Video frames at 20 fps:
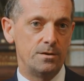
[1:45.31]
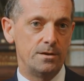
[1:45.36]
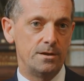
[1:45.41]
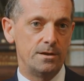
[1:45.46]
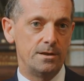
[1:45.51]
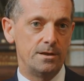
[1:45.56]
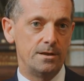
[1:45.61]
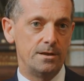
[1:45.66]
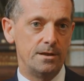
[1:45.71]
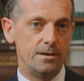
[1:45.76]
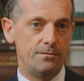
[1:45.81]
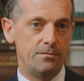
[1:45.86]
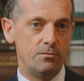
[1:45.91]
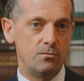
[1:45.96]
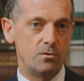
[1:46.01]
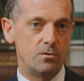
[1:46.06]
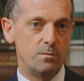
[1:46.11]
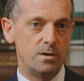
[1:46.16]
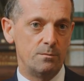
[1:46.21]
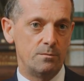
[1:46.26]
If you
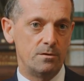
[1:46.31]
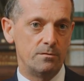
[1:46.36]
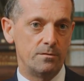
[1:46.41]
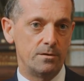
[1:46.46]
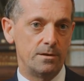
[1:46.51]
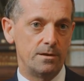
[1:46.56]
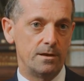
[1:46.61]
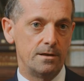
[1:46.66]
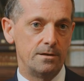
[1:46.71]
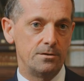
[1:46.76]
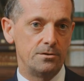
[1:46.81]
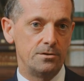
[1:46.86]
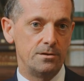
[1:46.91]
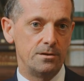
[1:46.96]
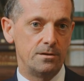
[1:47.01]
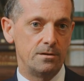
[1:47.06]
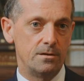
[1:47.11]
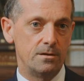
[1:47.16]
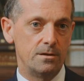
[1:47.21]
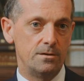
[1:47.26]
were a member of an Garda
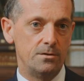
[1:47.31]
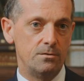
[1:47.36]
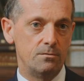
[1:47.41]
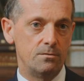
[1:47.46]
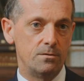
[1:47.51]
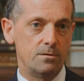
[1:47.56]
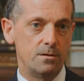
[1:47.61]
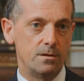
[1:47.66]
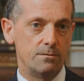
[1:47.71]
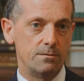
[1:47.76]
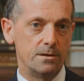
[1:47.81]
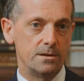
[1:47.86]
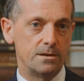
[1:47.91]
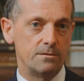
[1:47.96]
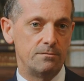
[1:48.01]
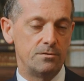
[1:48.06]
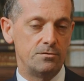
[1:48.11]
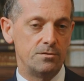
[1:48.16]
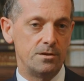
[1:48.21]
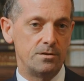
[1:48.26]
Síochána and you were
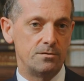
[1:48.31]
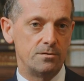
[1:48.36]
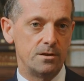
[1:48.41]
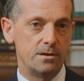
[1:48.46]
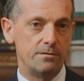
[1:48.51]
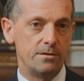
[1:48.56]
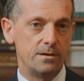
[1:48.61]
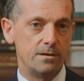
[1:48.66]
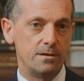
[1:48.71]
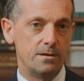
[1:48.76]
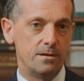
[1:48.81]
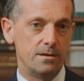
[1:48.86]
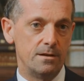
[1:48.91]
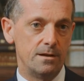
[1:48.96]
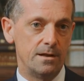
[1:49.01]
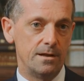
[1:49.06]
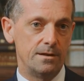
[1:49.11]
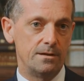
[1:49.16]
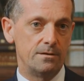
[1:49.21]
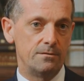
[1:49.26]
arrested for drink driving
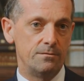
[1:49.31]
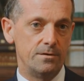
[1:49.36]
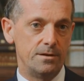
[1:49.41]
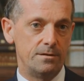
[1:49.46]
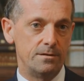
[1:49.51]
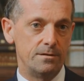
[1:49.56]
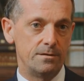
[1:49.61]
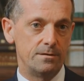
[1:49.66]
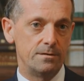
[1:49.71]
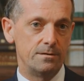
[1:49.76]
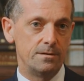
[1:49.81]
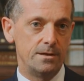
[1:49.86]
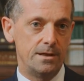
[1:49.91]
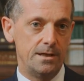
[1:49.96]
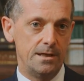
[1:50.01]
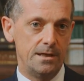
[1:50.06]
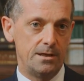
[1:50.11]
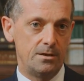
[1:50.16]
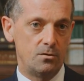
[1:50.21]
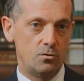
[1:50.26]
and convicted,
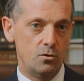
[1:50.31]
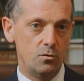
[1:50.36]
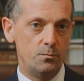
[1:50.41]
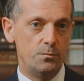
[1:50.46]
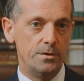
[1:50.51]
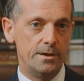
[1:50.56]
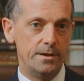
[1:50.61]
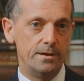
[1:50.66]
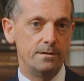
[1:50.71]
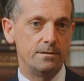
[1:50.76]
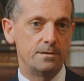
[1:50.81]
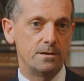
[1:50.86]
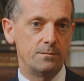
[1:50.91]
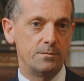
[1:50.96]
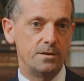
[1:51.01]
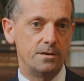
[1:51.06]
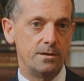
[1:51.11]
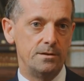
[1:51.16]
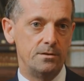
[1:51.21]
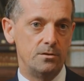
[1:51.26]
it could be
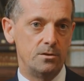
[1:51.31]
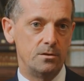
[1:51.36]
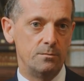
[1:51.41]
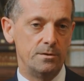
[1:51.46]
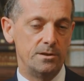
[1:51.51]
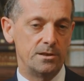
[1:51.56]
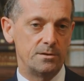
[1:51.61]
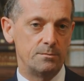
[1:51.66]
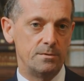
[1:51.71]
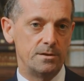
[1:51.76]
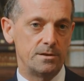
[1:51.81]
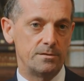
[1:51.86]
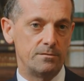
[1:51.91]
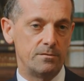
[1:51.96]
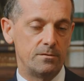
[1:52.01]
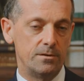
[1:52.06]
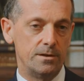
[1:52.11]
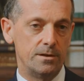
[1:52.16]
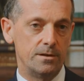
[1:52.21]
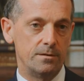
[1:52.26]
something that you could be dismissed
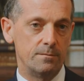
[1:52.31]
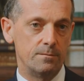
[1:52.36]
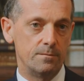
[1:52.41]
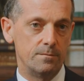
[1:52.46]
for, yeah.